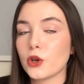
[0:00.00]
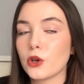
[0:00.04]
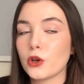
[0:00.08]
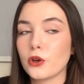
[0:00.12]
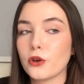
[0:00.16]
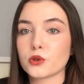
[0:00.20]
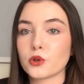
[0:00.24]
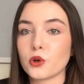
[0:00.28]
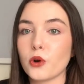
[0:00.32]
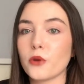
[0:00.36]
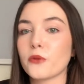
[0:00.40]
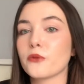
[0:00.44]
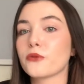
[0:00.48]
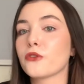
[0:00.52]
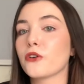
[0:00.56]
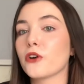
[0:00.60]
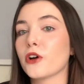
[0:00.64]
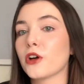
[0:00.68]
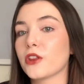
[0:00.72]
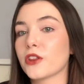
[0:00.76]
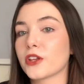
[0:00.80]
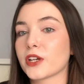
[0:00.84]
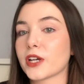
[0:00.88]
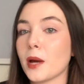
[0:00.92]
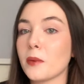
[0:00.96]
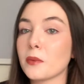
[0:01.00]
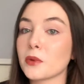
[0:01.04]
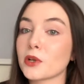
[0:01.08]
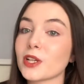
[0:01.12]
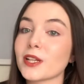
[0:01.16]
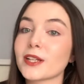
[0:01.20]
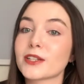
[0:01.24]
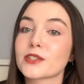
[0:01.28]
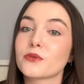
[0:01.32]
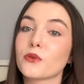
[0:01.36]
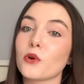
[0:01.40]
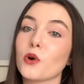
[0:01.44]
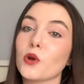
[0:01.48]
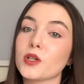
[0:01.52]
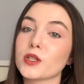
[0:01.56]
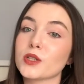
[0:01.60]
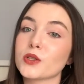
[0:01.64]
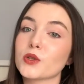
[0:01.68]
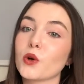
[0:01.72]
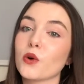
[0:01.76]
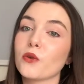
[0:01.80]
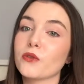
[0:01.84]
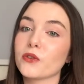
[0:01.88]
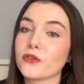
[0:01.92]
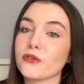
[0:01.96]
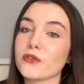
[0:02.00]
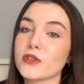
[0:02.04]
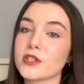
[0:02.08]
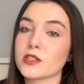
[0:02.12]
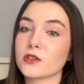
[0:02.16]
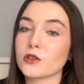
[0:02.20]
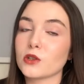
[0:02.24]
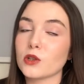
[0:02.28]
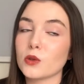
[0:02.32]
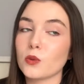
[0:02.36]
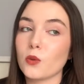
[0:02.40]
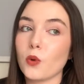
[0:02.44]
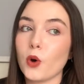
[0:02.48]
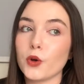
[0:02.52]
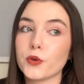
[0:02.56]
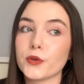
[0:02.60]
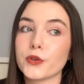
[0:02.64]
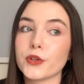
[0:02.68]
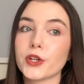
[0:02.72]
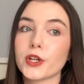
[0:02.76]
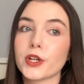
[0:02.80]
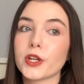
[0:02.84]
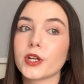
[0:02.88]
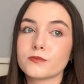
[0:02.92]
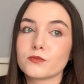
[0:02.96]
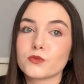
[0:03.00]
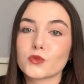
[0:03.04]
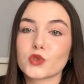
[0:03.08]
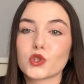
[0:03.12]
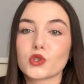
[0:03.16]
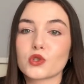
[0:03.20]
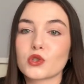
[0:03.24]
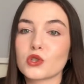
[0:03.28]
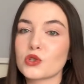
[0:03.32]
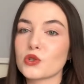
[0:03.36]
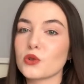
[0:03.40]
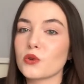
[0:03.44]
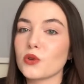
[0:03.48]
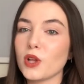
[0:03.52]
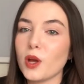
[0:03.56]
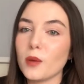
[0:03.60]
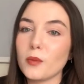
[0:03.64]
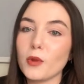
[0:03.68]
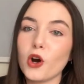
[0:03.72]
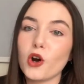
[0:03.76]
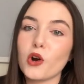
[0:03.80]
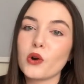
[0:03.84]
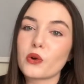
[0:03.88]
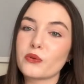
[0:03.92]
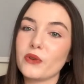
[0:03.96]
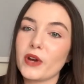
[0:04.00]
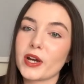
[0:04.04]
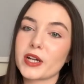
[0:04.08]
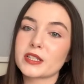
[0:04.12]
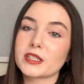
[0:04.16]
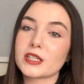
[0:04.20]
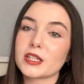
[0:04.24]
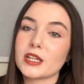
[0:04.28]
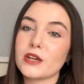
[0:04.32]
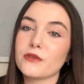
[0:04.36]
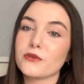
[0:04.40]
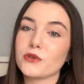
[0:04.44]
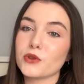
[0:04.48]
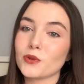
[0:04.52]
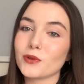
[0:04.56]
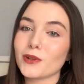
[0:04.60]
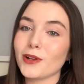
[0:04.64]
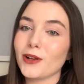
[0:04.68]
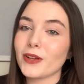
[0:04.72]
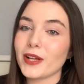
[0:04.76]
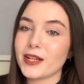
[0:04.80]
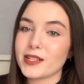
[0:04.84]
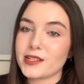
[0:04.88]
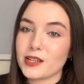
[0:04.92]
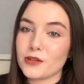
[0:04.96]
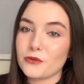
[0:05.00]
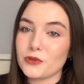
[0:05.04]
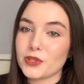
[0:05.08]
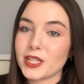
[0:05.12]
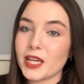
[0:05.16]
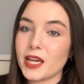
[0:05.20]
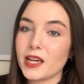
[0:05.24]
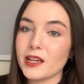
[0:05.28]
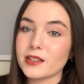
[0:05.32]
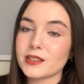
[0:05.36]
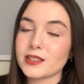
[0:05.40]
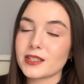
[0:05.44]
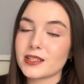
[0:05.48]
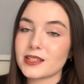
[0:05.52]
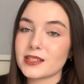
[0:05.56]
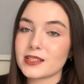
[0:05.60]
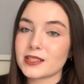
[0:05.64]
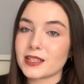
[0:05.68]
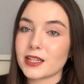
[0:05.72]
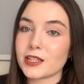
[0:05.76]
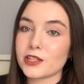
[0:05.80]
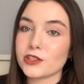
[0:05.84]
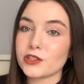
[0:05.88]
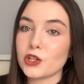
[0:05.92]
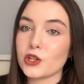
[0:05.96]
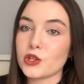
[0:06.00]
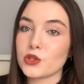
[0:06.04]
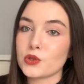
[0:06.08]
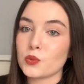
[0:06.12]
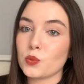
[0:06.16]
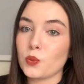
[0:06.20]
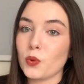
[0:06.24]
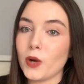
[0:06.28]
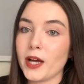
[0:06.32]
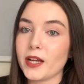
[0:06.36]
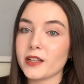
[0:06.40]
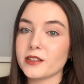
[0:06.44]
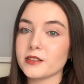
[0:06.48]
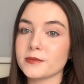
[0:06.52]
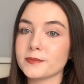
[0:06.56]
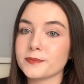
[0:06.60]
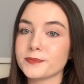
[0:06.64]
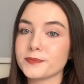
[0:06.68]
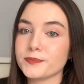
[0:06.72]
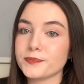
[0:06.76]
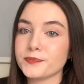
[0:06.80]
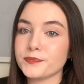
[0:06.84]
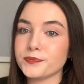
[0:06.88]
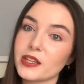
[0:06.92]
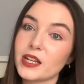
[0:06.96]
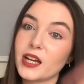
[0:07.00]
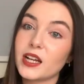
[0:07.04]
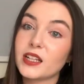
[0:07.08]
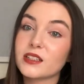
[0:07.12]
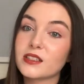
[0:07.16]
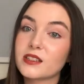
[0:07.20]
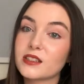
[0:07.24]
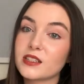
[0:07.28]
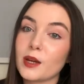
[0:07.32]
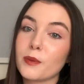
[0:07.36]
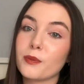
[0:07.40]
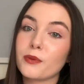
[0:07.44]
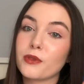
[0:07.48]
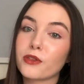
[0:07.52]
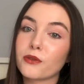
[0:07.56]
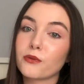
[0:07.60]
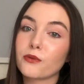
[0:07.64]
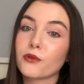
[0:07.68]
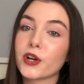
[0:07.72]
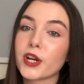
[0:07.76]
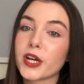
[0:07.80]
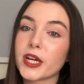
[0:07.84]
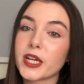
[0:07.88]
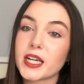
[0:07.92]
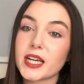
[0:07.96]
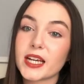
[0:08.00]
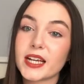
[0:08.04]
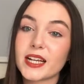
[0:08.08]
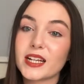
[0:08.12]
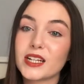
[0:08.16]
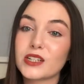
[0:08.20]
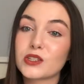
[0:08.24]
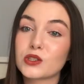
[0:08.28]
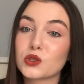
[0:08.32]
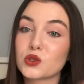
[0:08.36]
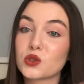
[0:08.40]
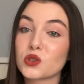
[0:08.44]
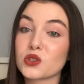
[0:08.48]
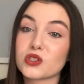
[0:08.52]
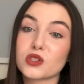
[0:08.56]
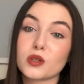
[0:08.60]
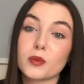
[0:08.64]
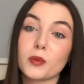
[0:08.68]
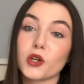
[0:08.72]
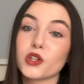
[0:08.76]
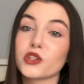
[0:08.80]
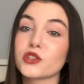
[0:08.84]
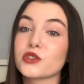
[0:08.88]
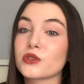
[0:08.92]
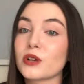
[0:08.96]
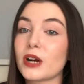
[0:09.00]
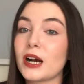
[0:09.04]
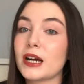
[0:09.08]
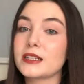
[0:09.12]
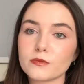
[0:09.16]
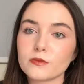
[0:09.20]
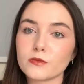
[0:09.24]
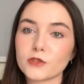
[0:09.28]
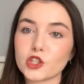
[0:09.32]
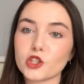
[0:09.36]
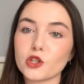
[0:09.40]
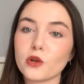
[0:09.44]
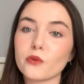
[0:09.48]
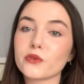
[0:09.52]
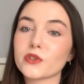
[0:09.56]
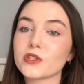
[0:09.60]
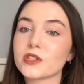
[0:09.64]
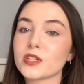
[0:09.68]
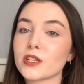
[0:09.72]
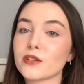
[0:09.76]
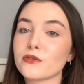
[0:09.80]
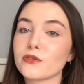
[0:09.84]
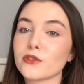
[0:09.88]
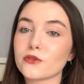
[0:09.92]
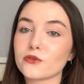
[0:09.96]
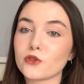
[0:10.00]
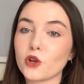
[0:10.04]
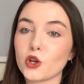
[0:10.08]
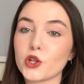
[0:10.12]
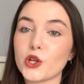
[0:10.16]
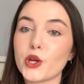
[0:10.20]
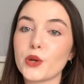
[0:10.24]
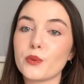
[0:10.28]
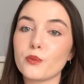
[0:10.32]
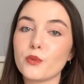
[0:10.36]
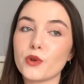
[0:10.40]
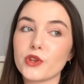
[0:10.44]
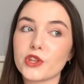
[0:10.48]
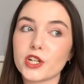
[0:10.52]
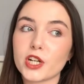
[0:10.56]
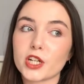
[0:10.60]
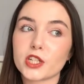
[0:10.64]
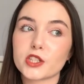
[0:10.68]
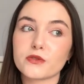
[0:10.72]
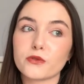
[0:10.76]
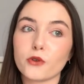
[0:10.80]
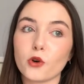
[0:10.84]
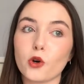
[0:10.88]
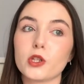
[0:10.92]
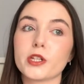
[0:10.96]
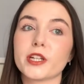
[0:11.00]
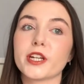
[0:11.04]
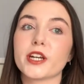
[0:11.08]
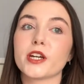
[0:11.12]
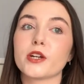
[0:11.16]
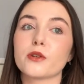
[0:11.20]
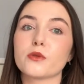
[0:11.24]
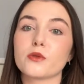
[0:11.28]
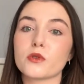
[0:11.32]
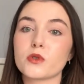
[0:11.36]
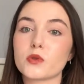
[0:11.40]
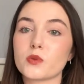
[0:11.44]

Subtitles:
going for the chemical exfoliant over the physical one, just as they're a lot more effective and they're a lot less irritating to the skin as well. And then step 3 is just to moisturise, and obviously if you've gone in with an exfoliator as